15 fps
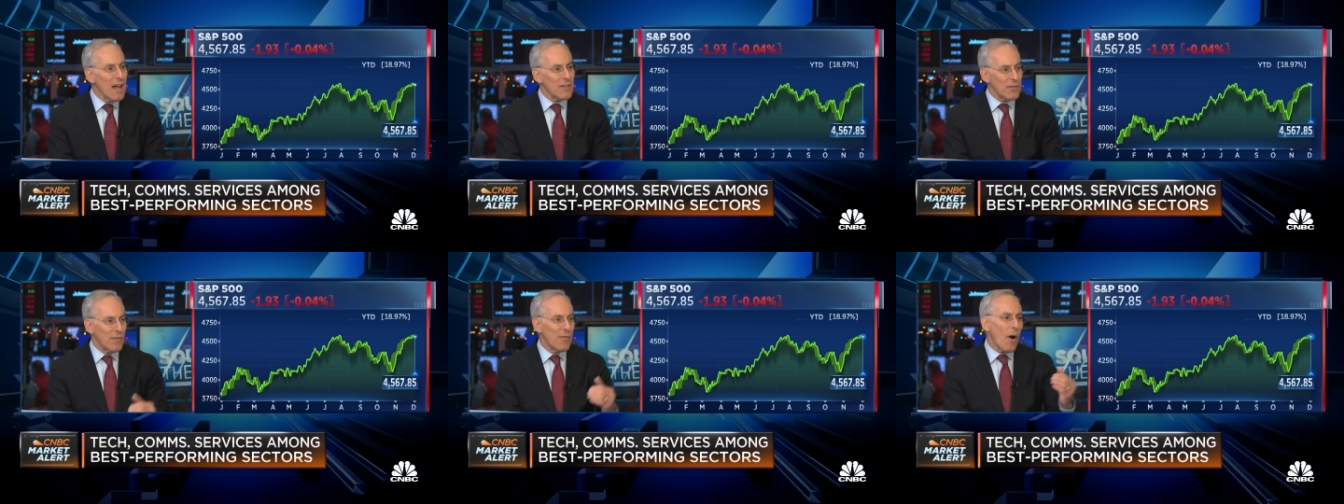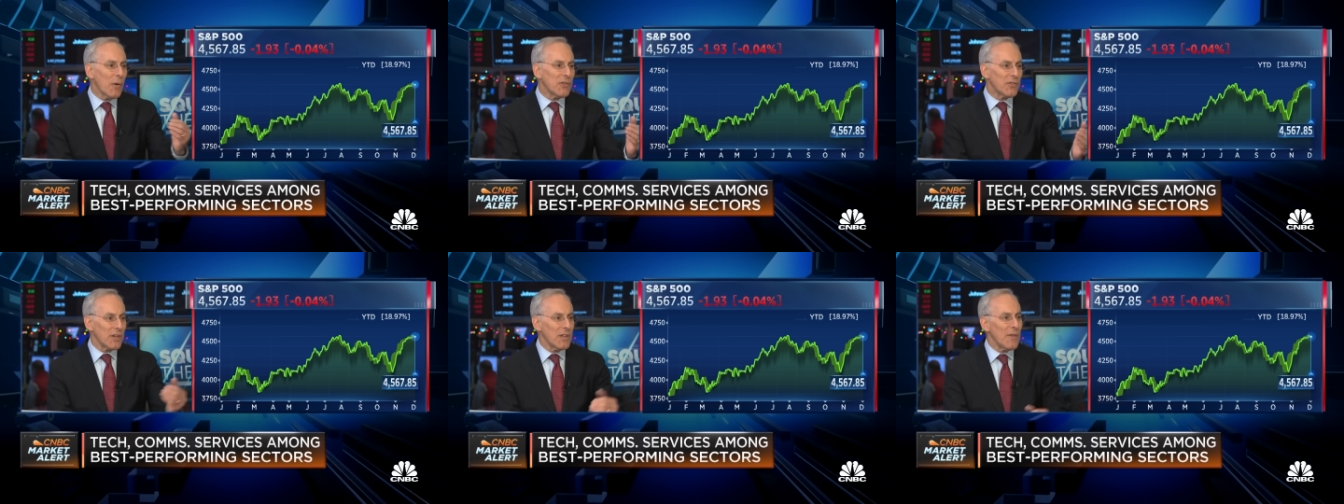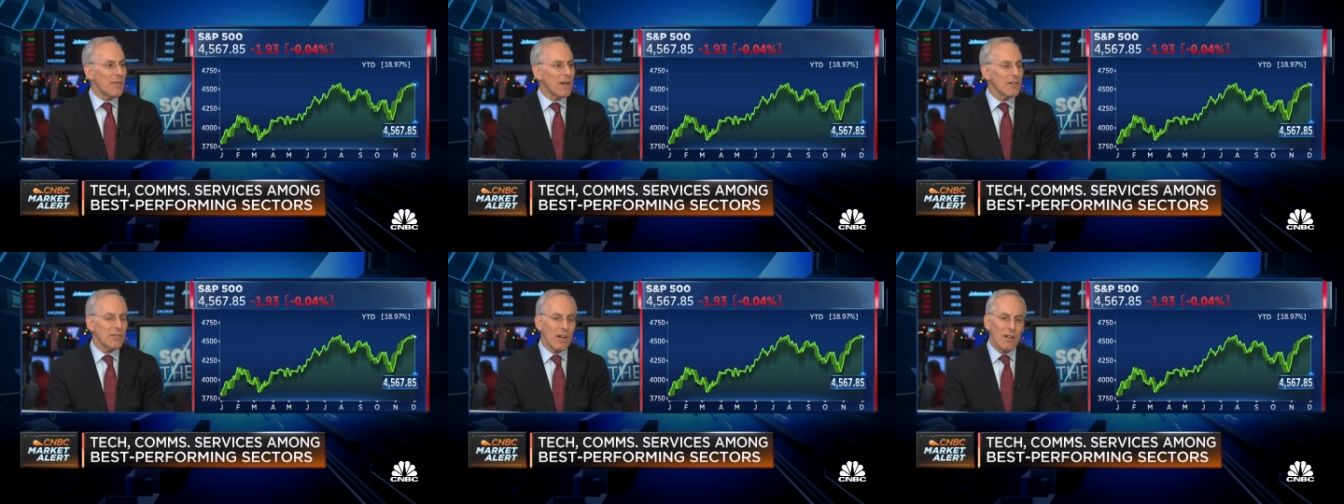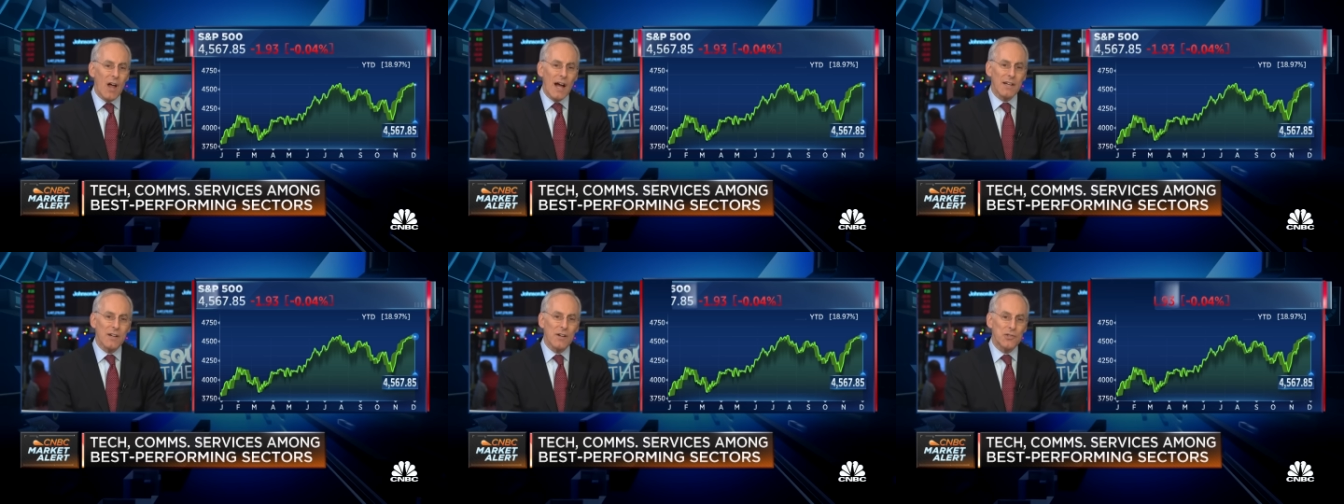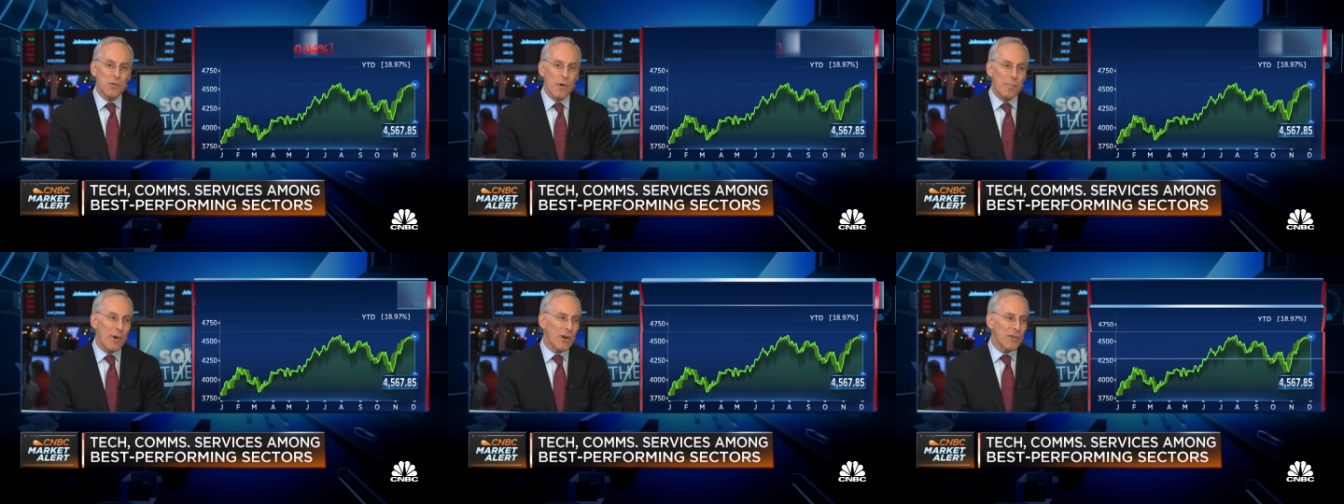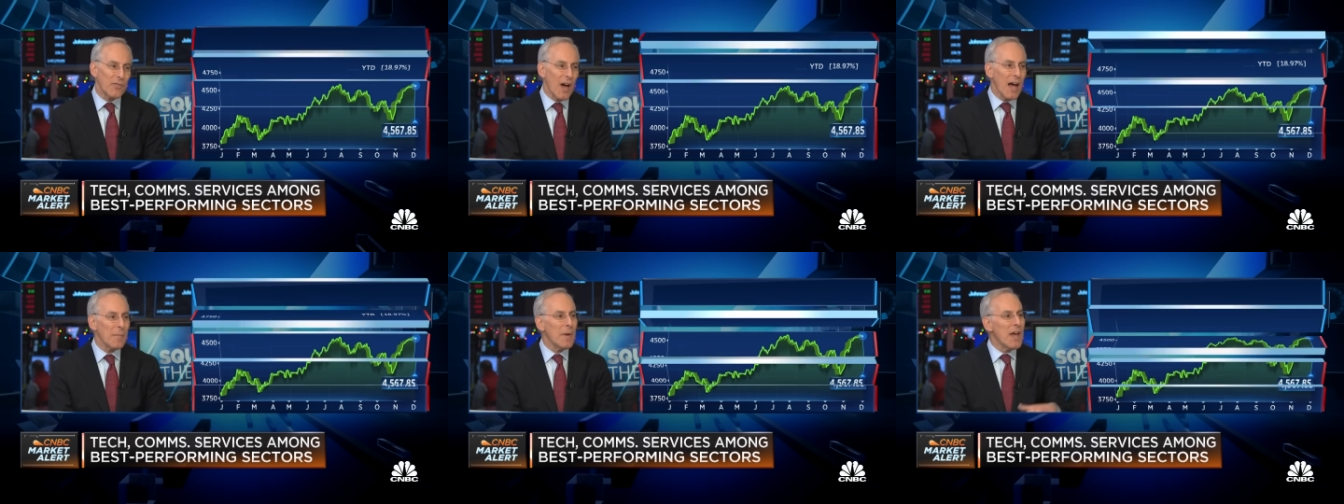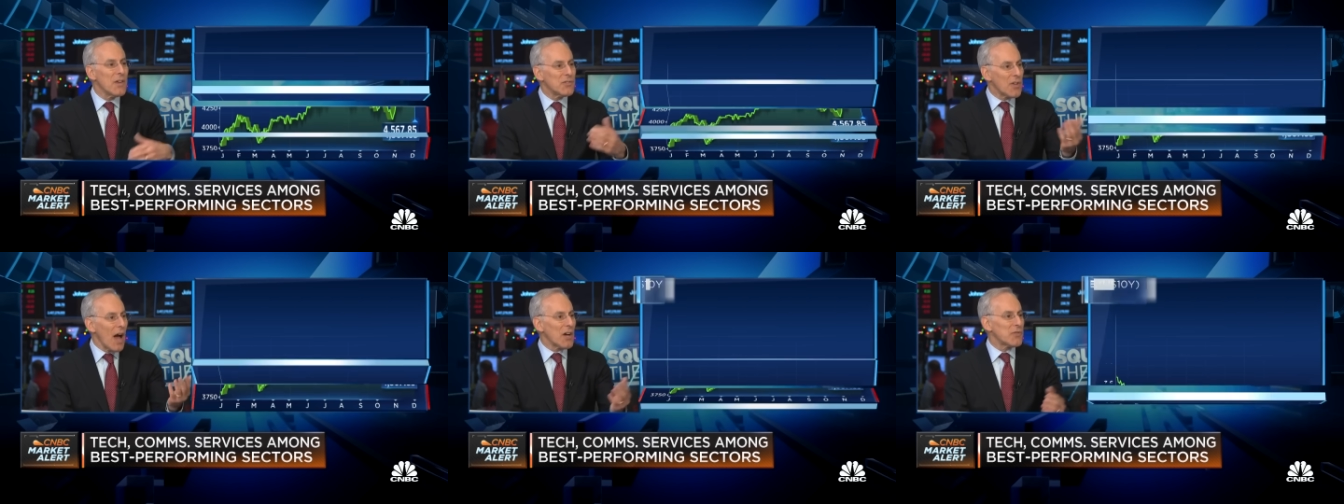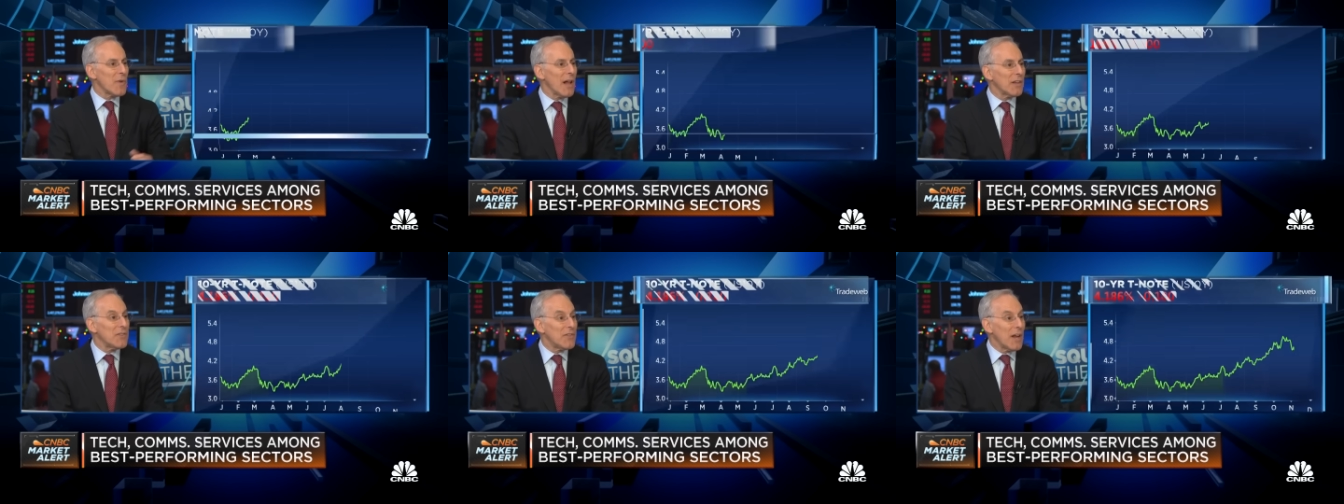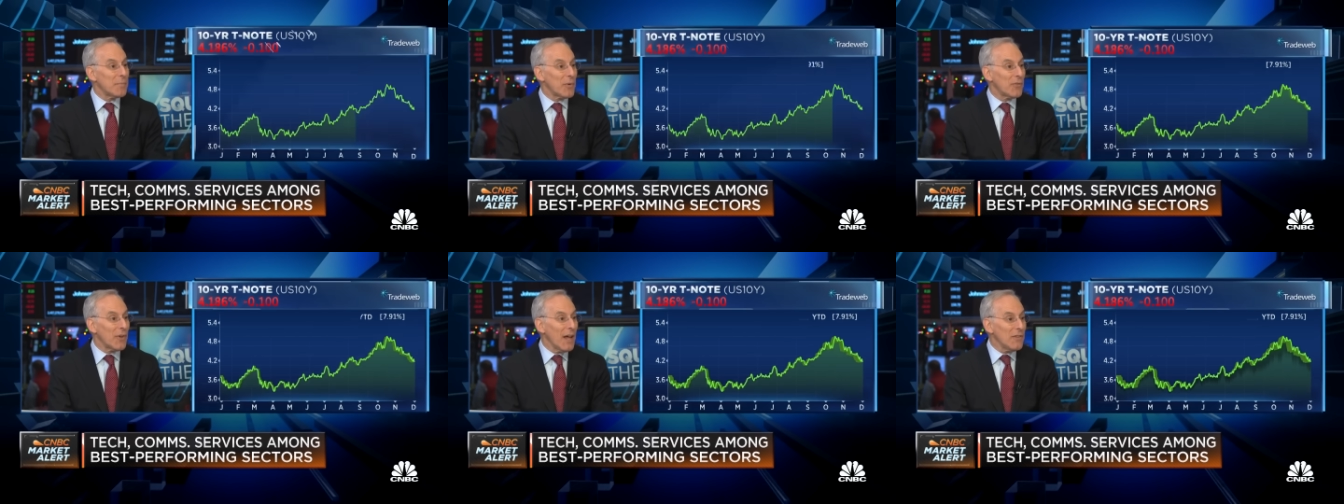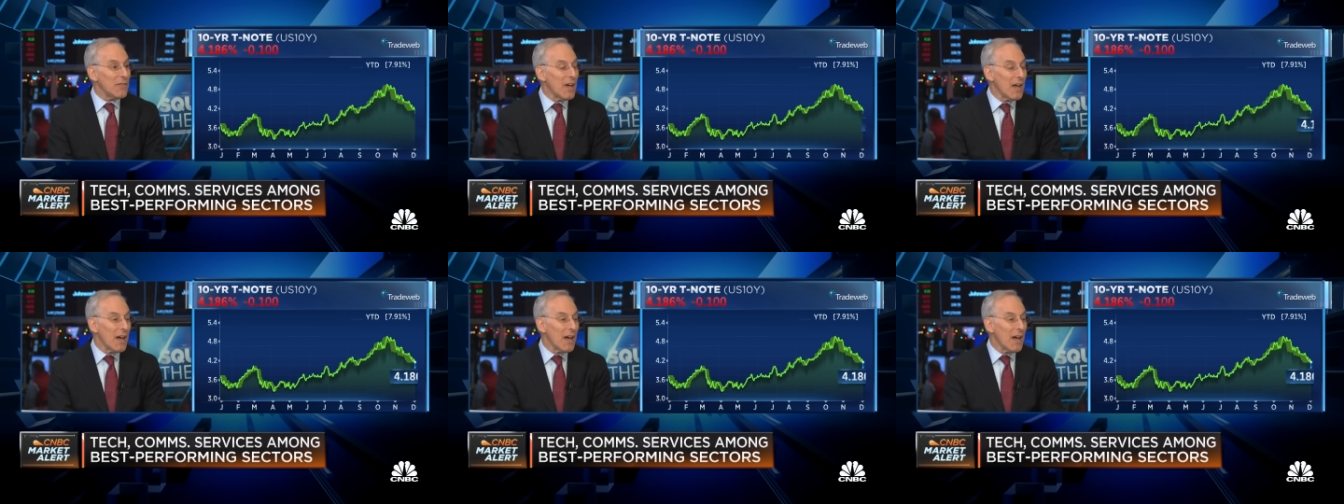It's a very significant decline in a short period of time. Stocks rallied 10%.